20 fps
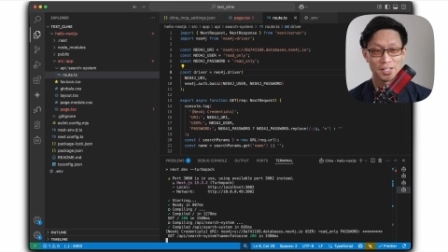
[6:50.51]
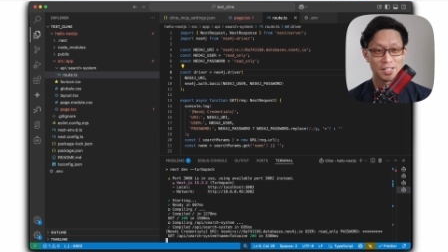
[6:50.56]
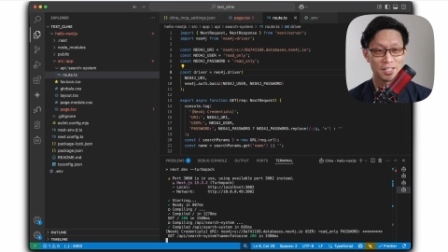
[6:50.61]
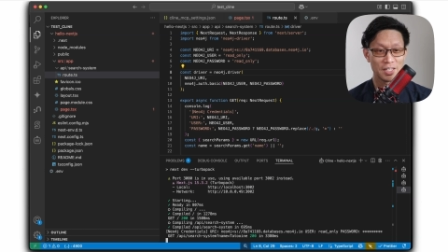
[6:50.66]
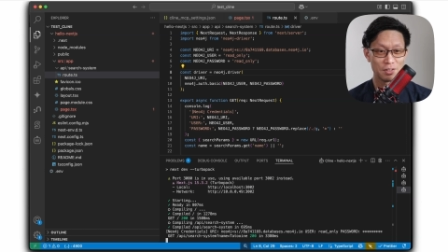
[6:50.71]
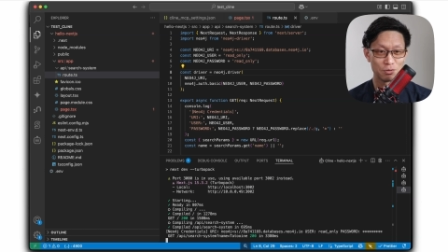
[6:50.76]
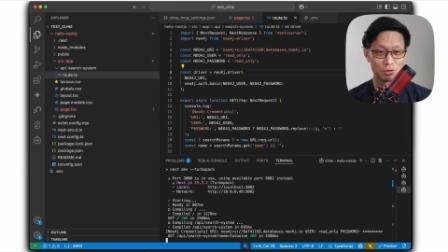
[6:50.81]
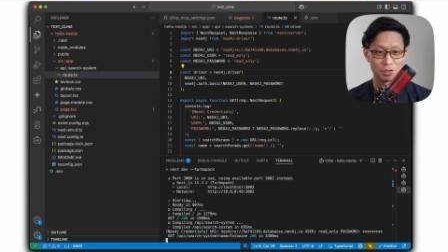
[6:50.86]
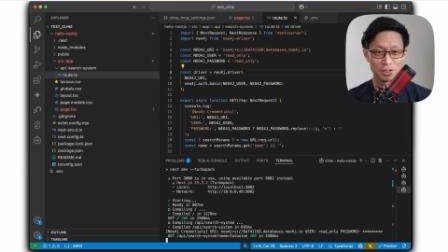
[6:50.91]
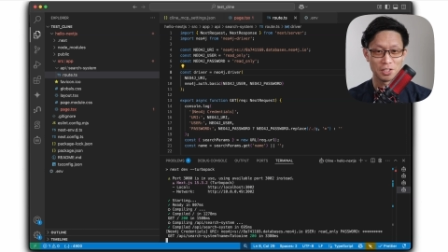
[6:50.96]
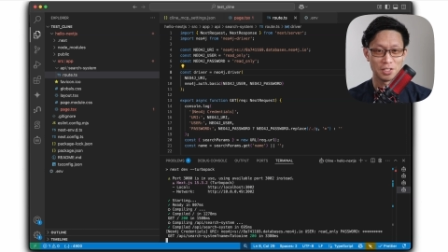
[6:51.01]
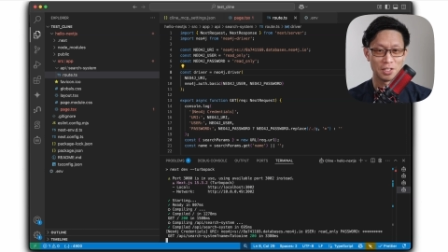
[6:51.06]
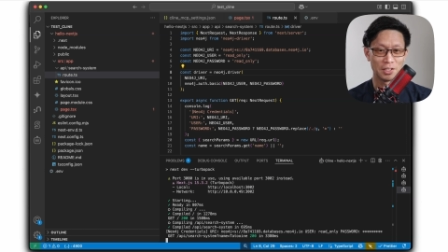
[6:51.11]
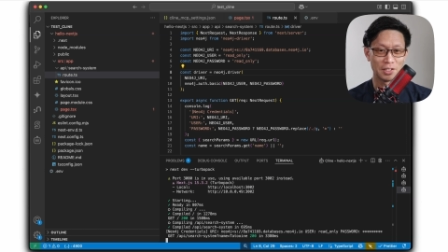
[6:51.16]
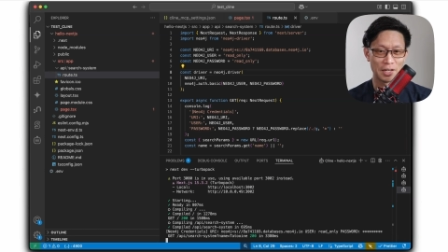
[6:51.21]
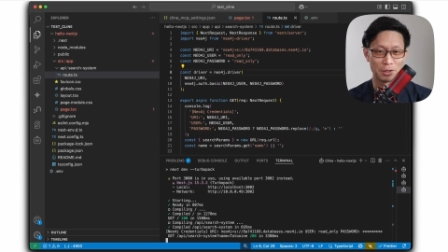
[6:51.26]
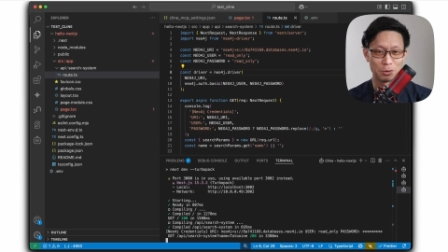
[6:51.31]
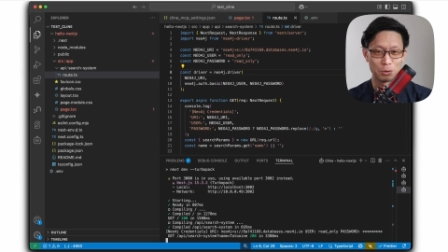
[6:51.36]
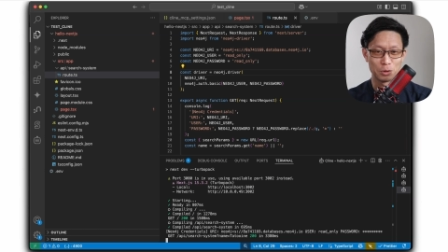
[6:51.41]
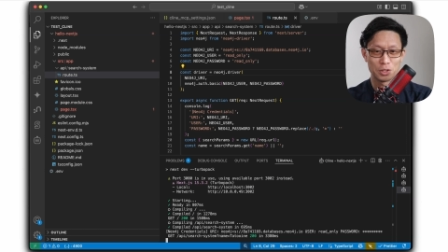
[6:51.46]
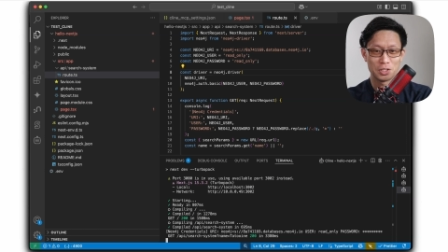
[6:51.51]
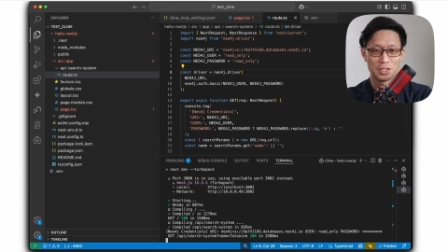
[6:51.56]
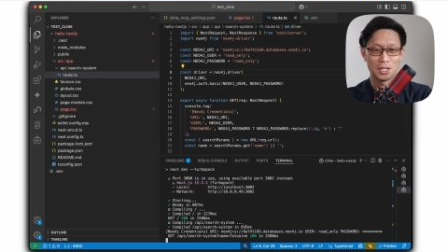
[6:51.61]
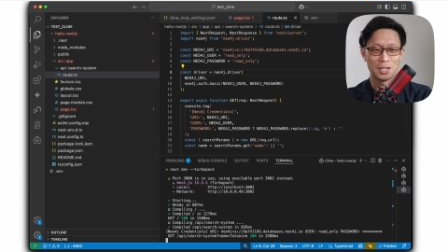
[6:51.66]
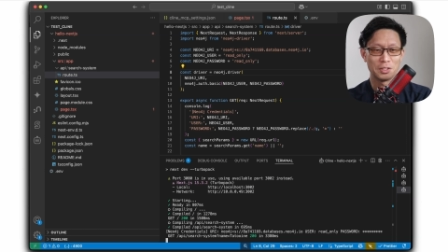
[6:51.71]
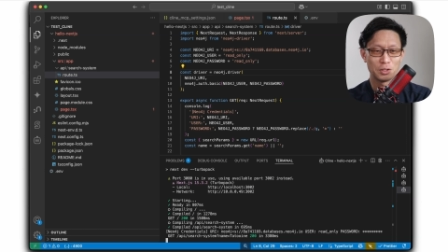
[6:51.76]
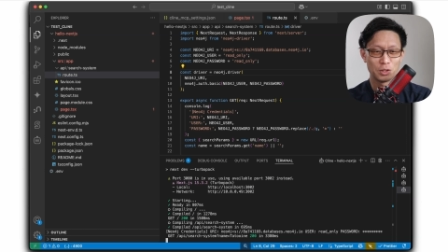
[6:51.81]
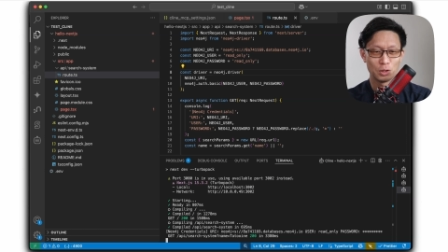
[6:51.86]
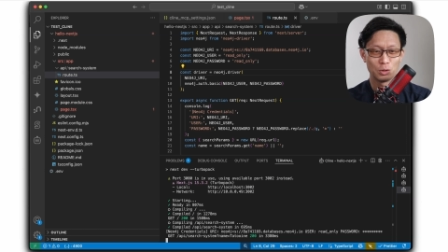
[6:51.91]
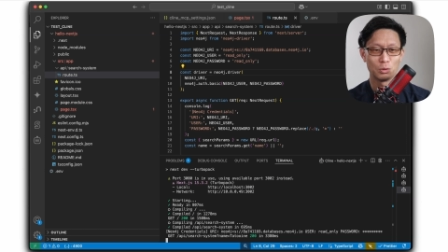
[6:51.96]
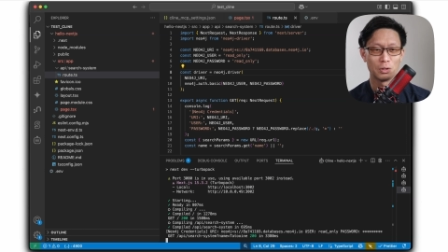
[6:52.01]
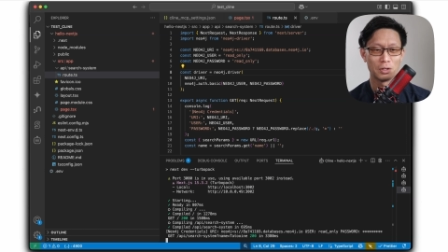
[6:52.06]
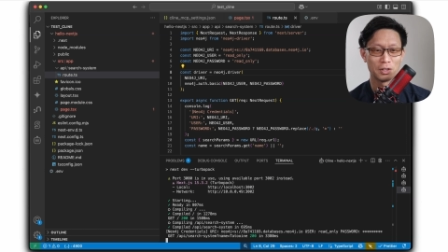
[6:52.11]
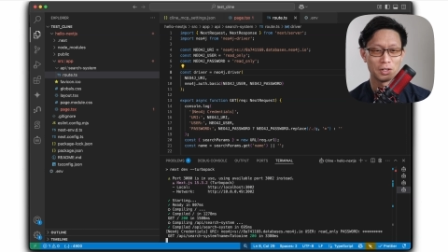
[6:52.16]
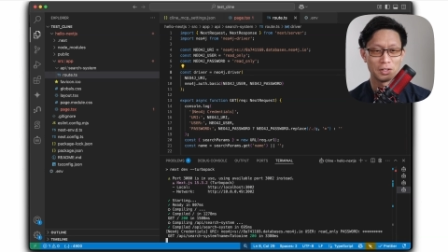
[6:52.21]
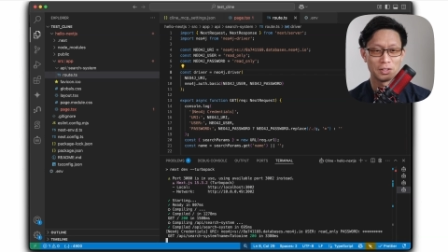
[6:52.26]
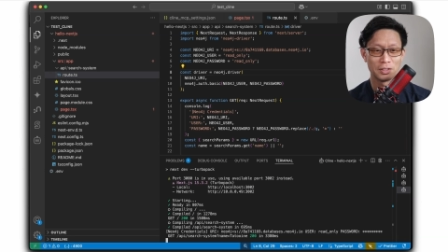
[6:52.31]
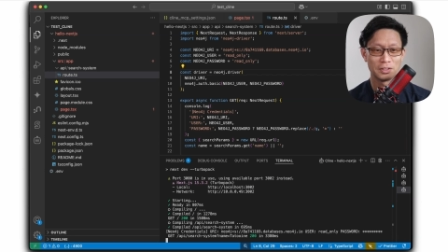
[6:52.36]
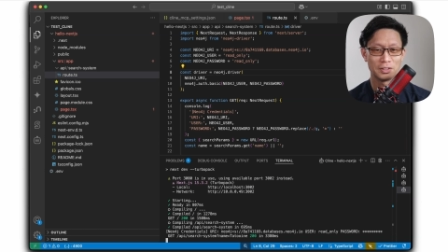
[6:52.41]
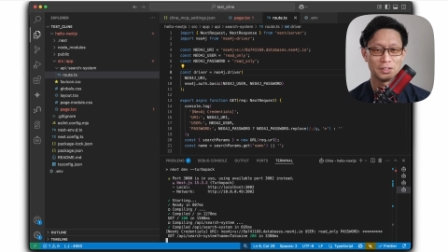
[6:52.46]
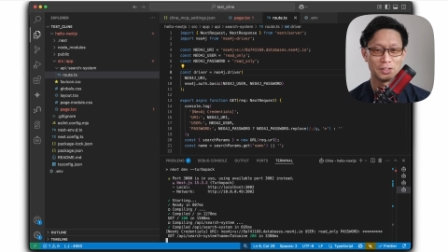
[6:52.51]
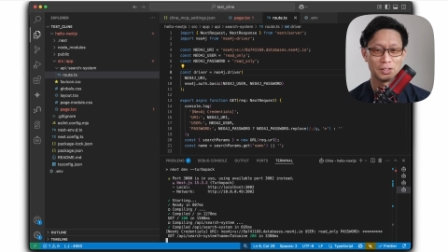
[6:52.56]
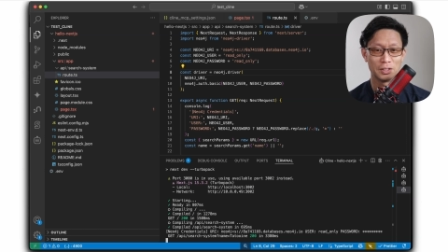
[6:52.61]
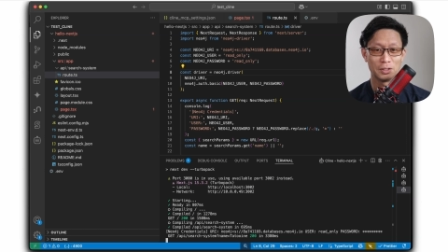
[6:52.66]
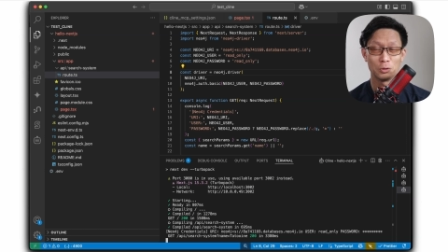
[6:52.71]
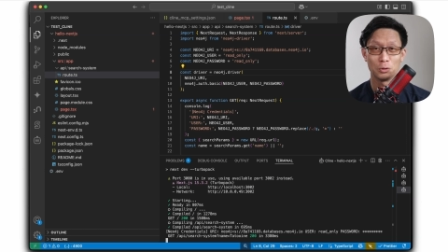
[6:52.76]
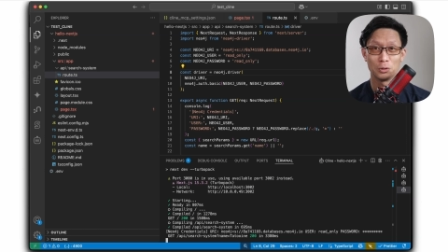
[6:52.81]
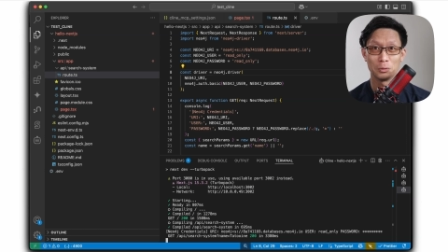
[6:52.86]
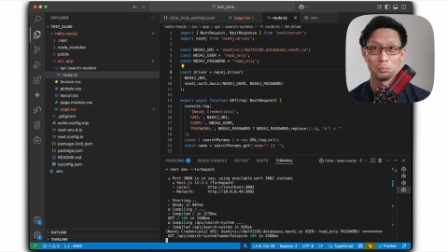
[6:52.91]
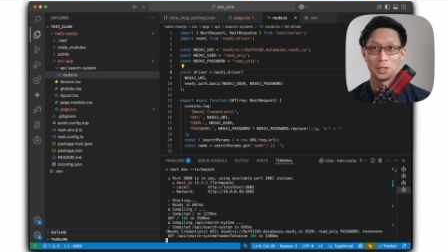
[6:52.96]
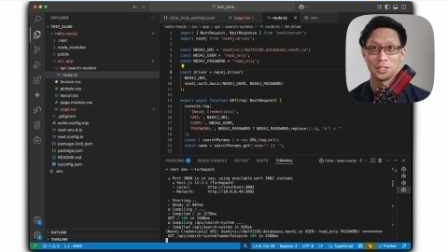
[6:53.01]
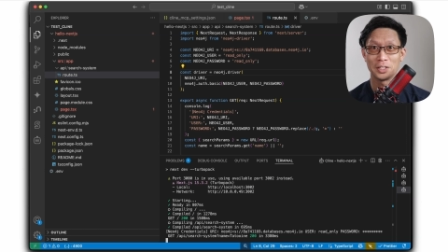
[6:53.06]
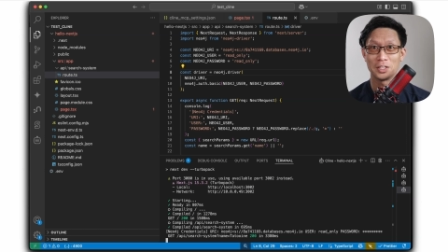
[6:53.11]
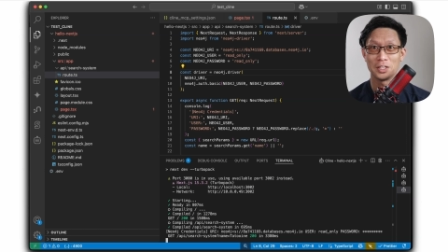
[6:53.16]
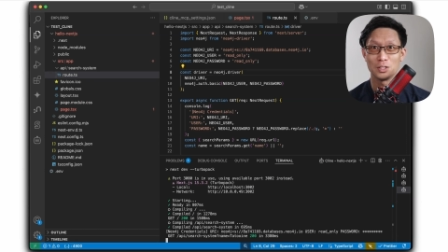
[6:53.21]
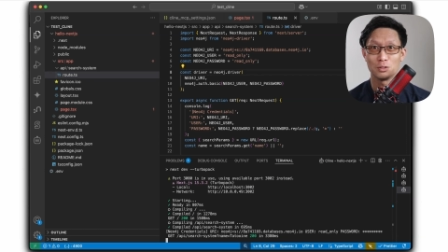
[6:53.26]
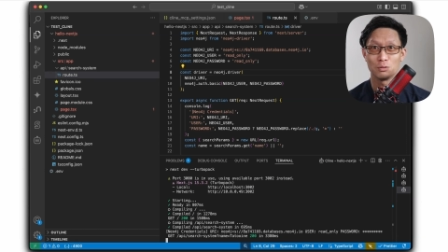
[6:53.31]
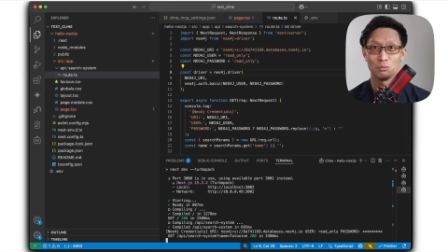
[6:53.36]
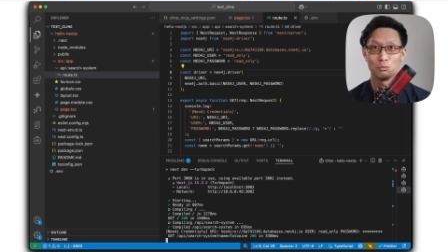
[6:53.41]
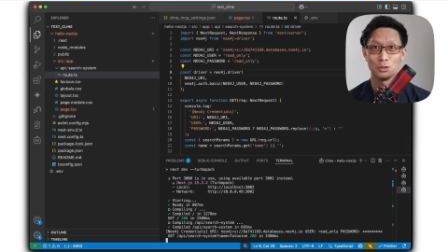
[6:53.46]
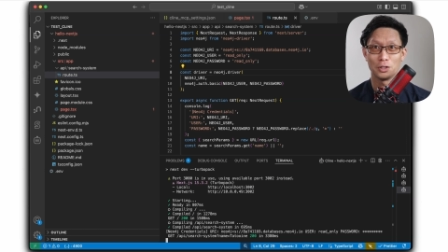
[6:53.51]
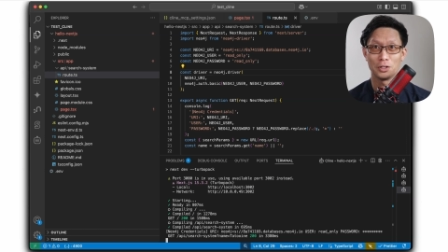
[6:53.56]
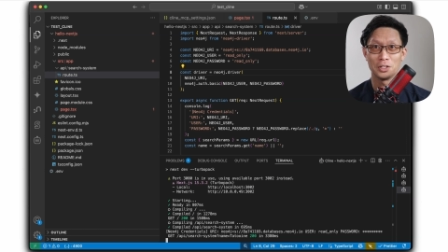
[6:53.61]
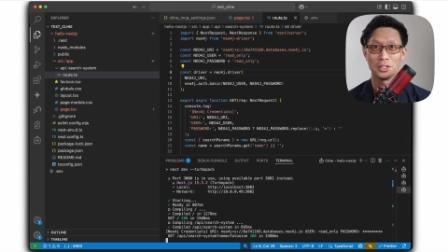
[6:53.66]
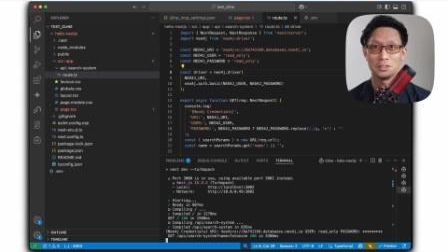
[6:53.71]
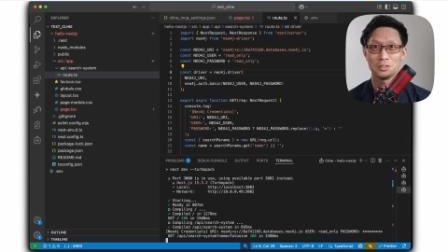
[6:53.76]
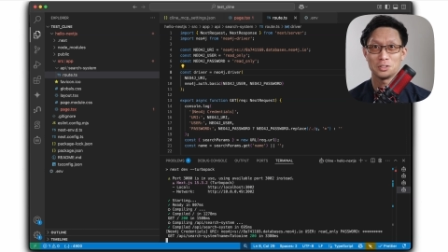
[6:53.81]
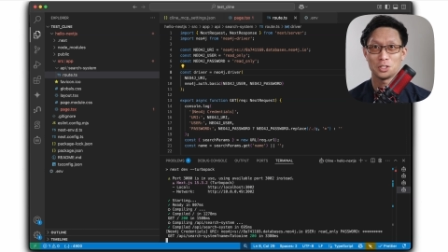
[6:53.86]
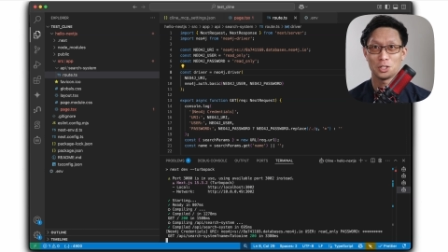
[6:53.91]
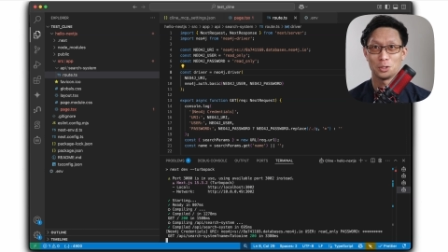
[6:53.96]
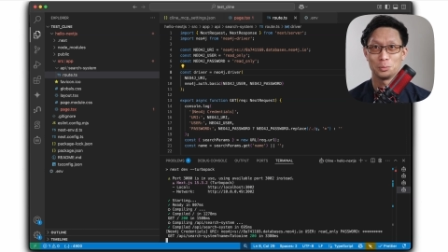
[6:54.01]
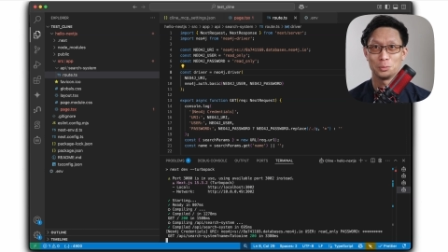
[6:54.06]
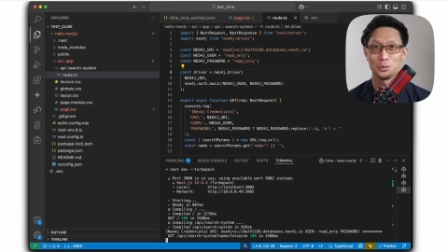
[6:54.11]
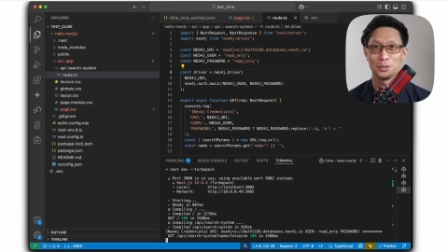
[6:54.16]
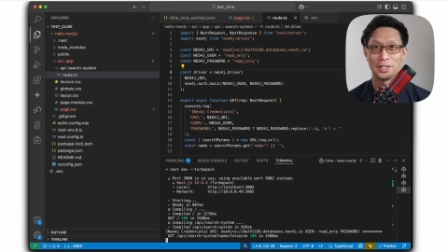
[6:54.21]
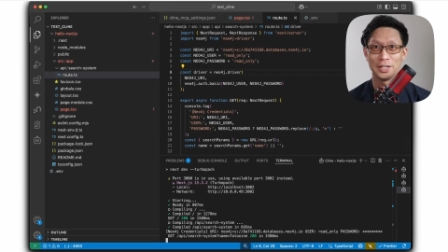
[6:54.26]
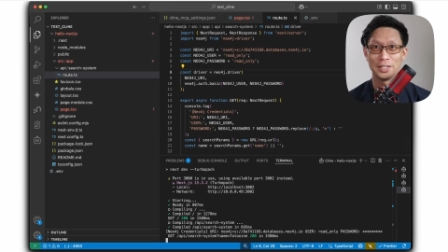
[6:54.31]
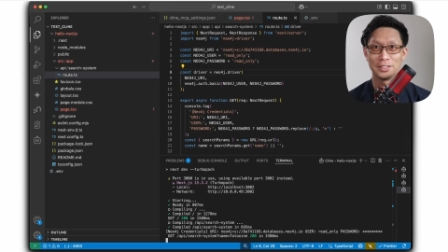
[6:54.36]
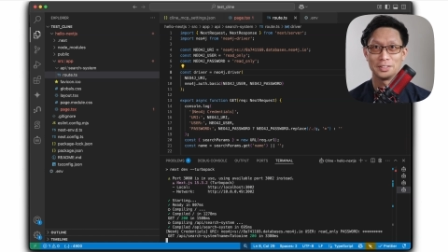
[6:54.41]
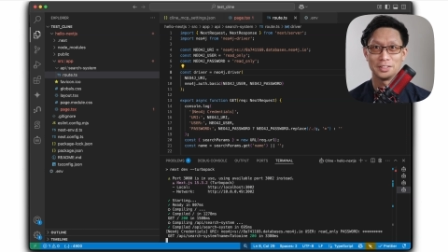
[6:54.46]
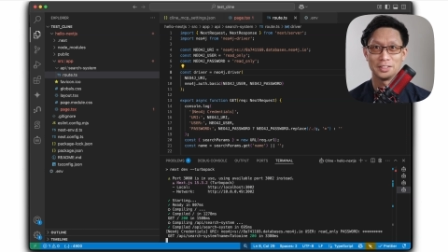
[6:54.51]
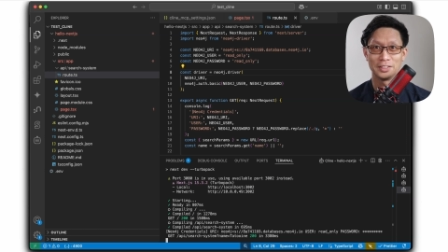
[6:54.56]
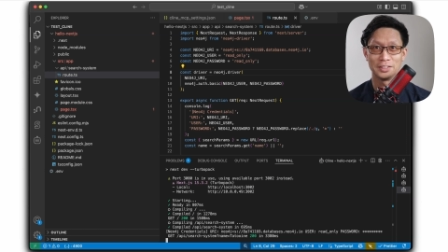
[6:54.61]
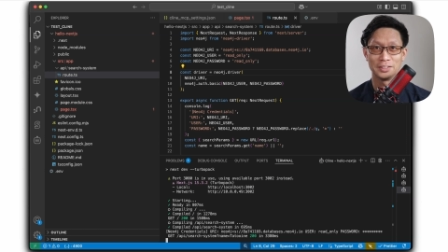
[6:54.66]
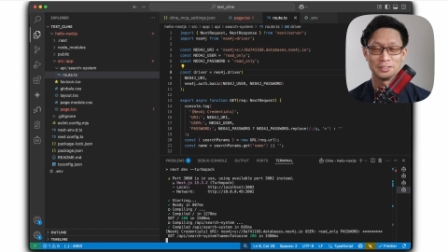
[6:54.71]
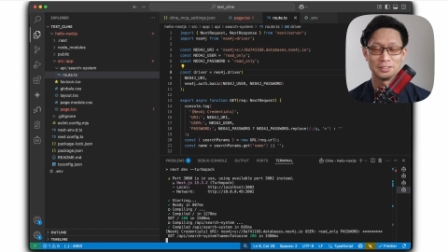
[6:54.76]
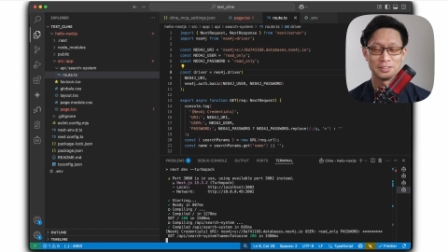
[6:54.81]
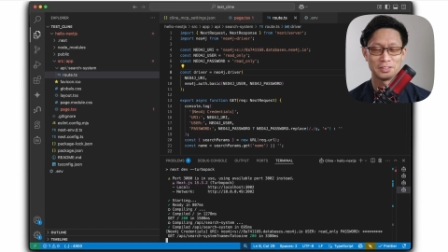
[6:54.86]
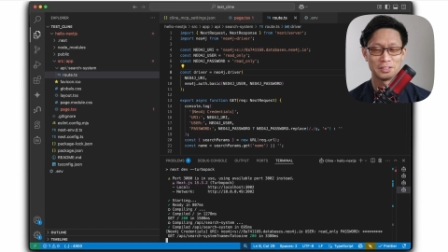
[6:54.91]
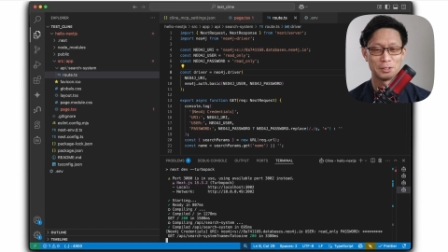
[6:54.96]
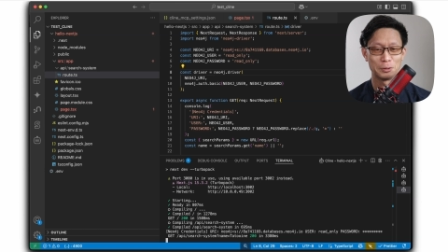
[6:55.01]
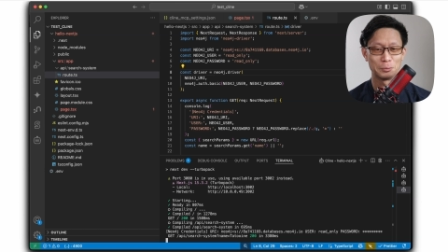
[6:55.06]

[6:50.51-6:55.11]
even in a language that you are, or in my case, very terrible at, and